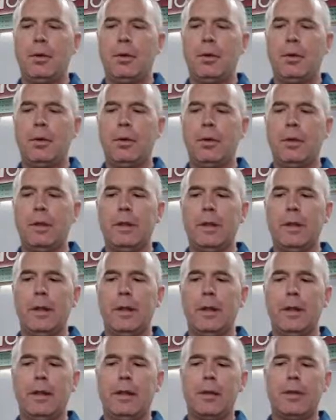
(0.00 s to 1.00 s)
Poke a hole
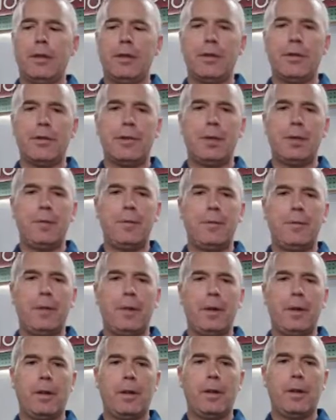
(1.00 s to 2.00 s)
in because there's tin
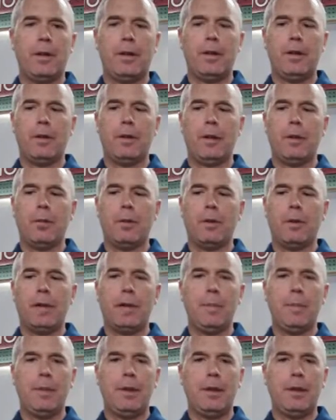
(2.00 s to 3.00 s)
foil in here that
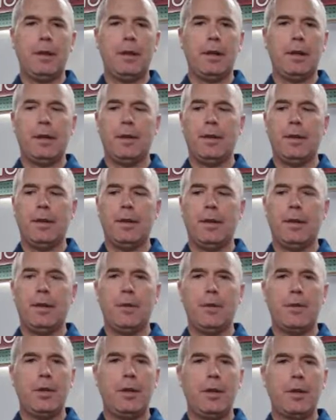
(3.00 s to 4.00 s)
will keep the
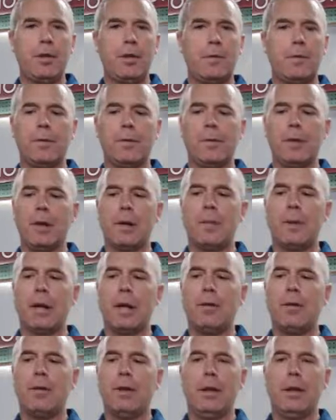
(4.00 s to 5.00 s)
silicone from
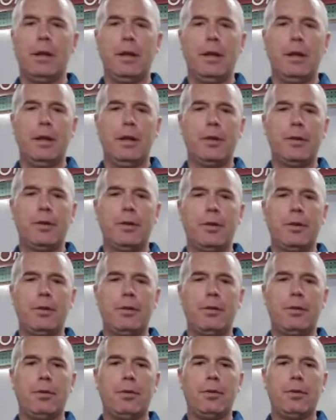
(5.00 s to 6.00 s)
coming out.
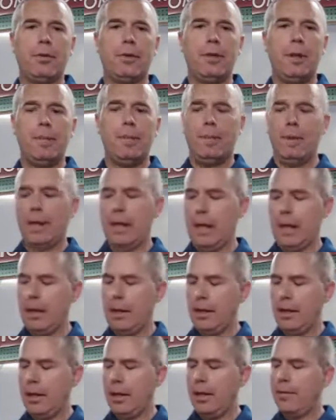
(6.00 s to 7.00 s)
So nip
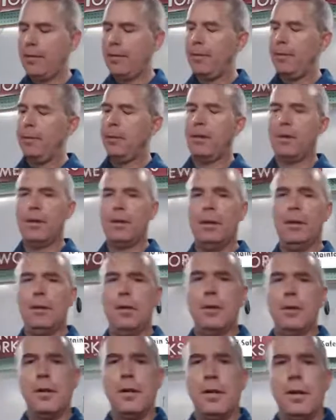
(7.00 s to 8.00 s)
the end off,
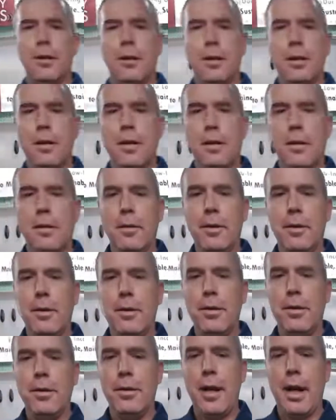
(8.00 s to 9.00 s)

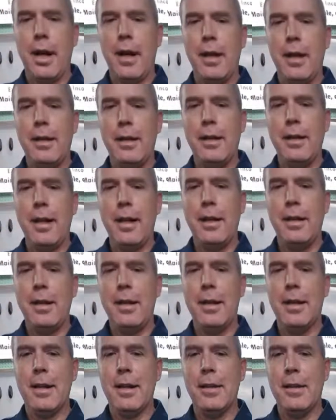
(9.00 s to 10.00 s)
which this is a handy
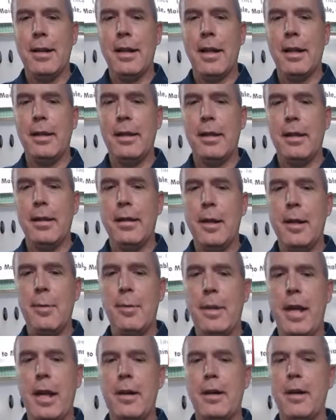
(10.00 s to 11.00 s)
dandy gun. You got
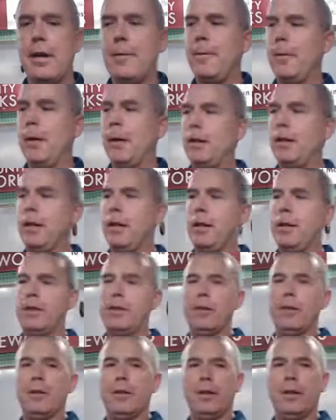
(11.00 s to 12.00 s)
nip that off right
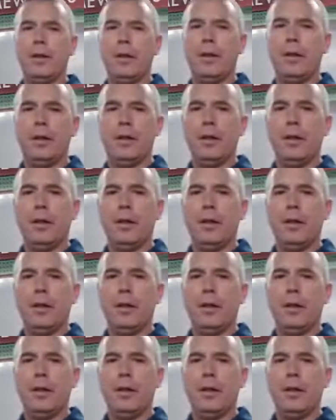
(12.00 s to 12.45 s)
there.